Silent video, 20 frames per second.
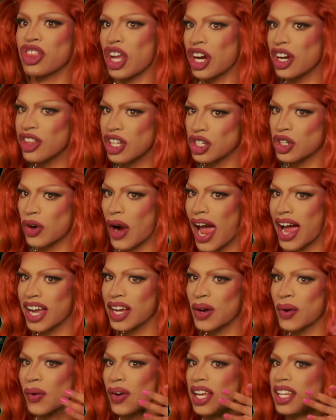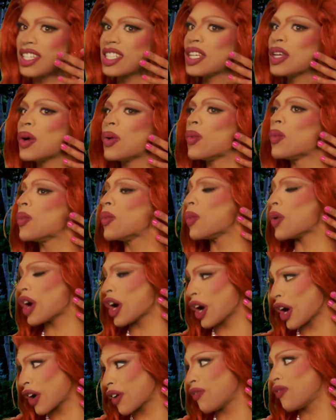They're the drag queens who
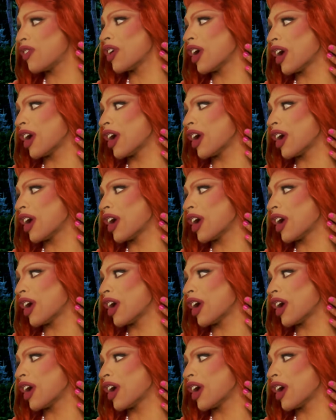work for